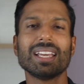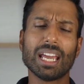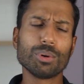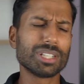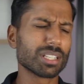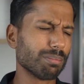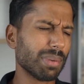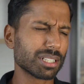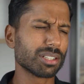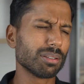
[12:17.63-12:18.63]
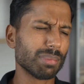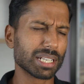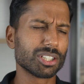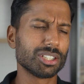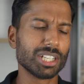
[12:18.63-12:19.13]
They were just much,
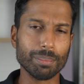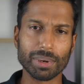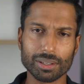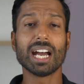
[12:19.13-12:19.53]
much cheaper.